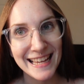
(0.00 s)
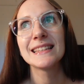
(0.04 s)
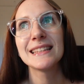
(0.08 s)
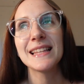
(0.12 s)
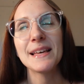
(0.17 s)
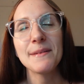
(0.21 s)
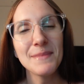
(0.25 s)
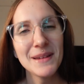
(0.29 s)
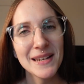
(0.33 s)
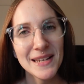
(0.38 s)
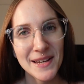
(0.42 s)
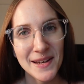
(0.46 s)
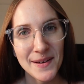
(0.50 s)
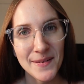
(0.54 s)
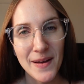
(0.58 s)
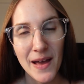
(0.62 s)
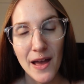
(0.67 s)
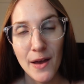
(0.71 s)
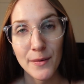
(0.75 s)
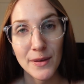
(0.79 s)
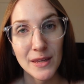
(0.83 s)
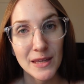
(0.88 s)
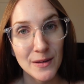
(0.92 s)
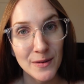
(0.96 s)
Let me know
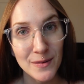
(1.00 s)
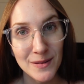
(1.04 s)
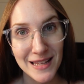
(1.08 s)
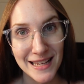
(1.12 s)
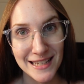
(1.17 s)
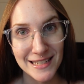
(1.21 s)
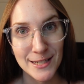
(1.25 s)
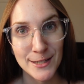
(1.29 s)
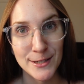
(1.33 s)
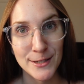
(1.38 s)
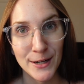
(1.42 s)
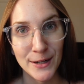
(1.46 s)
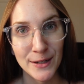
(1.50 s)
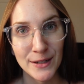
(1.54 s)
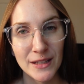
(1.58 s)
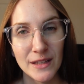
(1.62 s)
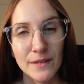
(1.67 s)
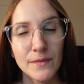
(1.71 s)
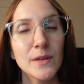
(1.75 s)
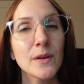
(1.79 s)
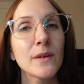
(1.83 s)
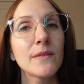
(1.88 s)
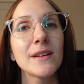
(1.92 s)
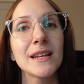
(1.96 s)
how you like to journal,
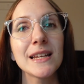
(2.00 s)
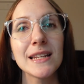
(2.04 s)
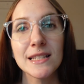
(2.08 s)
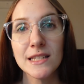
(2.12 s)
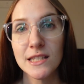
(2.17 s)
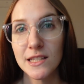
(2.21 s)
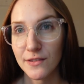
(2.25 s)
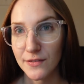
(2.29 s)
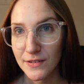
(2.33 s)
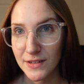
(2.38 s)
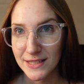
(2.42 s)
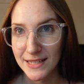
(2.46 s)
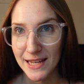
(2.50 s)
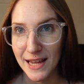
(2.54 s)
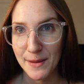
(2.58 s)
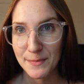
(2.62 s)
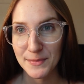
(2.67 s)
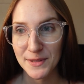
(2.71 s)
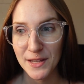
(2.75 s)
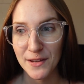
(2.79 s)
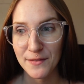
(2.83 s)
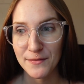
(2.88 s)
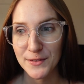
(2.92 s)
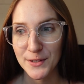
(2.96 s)
if you have any different
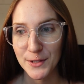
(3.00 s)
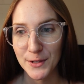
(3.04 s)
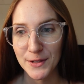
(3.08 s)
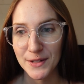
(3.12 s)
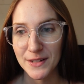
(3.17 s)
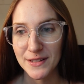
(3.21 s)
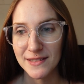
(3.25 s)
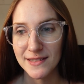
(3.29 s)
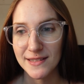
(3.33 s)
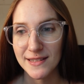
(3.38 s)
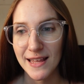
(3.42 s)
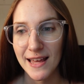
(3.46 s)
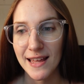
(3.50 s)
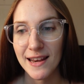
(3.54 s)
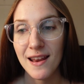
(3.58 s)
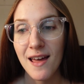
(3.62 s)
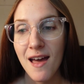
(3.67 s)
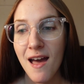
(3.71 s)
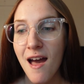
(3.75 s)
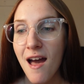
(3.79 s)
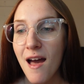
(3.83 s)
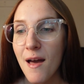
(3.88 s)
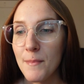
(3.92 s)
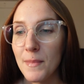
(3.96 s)
types of journals that
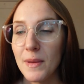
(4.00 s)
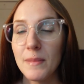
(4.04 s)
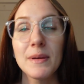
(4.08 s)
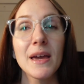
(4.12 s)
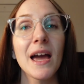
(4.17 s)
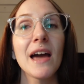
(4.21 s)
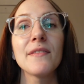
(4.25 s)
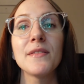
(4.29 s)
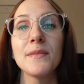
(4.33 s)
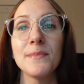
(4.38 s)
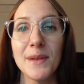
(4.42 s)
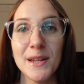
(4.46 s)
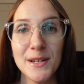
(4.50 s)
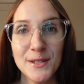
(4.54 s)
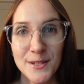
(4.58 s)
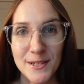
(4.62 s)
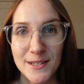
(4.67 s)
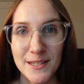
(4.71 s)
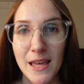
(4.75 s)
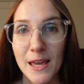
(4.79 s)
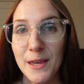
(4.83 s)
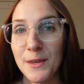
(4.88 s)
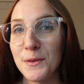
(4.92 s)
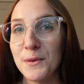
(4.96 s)
maybe I haven't
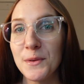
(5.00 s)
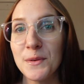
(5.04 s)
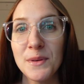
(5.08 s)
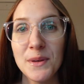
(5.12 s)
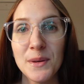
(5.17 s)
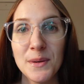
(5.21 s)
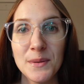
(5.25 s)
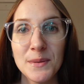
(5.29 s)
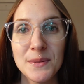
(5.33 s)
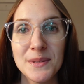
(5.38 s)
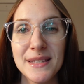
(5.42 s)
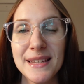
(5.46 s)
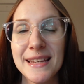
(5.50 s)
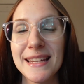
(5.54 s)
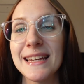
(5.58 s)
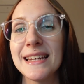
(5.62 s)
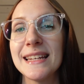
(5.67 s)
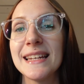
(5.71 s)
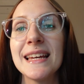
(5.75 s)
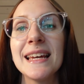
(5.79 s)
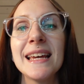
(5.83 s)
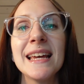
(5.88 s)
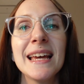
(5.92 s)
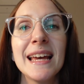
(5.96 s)
mentioned that you use
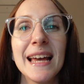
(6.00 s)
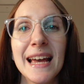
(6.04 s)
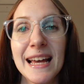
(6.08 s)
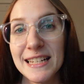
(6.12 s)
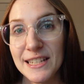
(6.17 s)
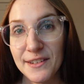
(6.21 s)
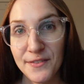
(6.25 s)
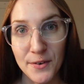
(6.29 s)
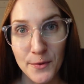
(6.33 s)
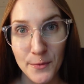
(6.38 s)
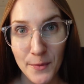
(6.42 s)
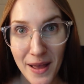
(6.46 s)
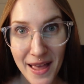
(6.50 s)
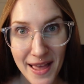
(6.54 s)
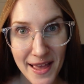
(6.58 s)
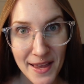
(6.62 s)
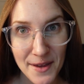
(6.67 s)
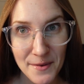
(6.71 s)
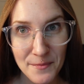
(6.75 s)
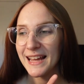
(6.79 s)
in a different way.